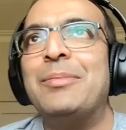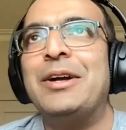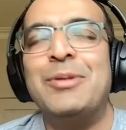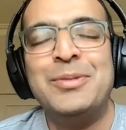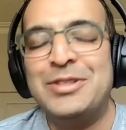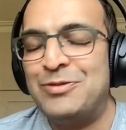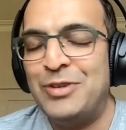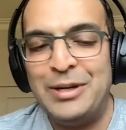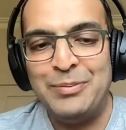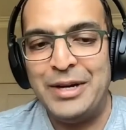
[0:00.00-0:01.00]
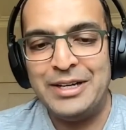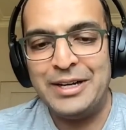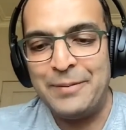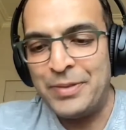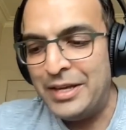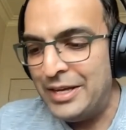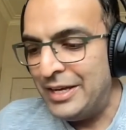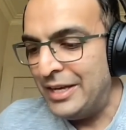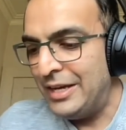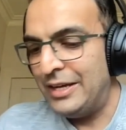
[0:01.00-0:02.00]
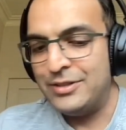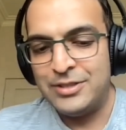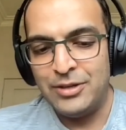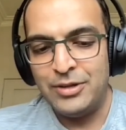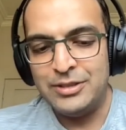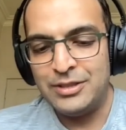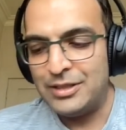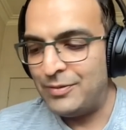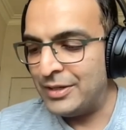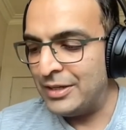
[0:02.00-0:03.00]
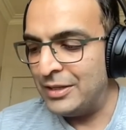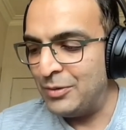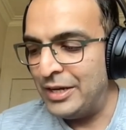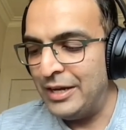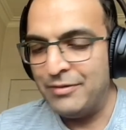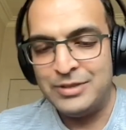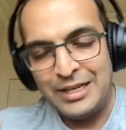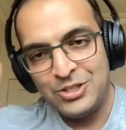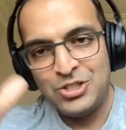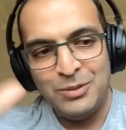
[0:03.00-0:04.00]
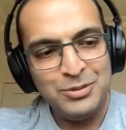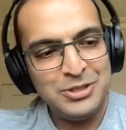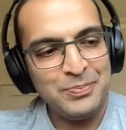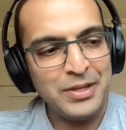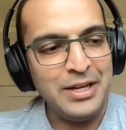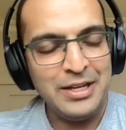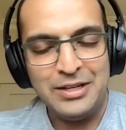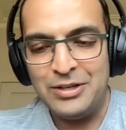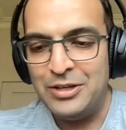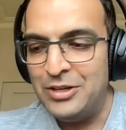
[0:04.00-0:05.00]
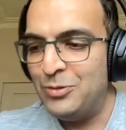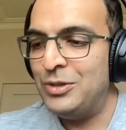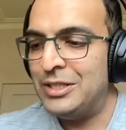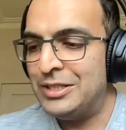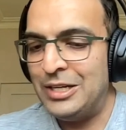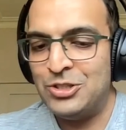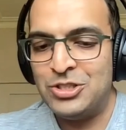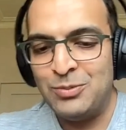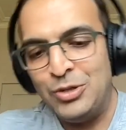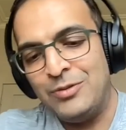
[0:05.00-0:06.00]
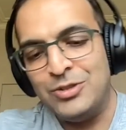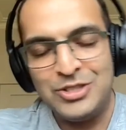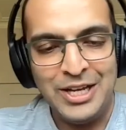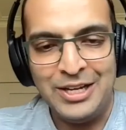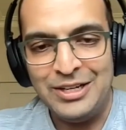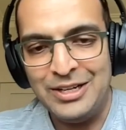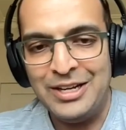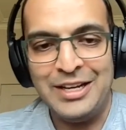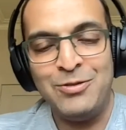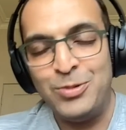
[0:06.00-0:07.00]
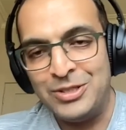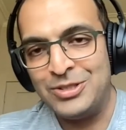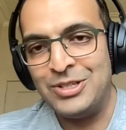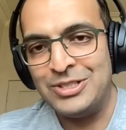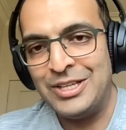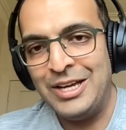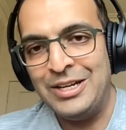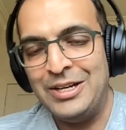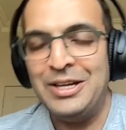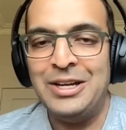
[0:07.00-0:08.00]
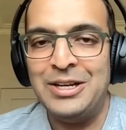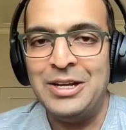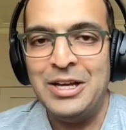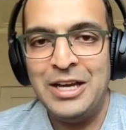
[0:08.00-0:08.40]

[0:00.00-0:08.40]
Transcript: paper. I remember this very blatantly. And so in South Africa, they would have Dallas chips and with the Dallas chip, you have to scan in, and everybody's got to scan in. And